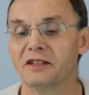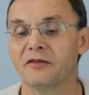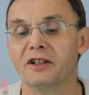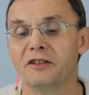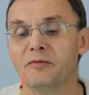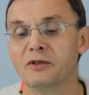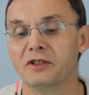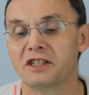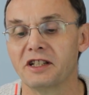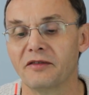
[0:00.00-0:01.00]
It's
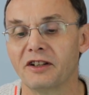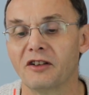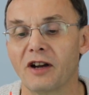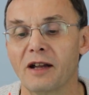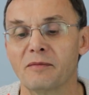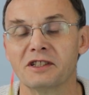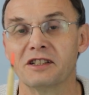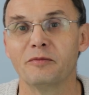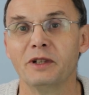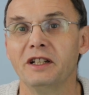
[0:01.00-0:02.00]
5.7 grams.
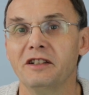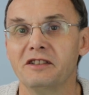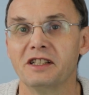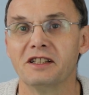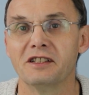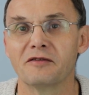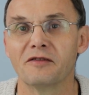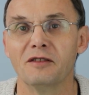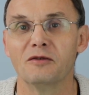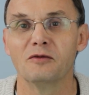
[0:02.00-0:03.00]
And I've been using this
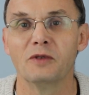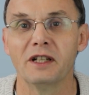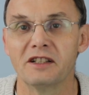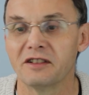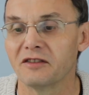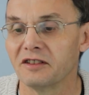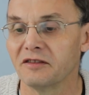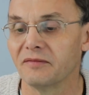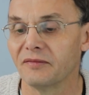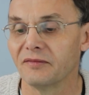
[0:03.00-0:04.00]
float all winter on the
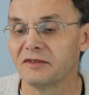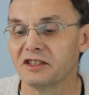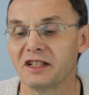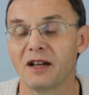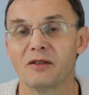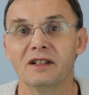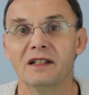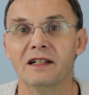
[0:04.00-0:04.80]
Stour.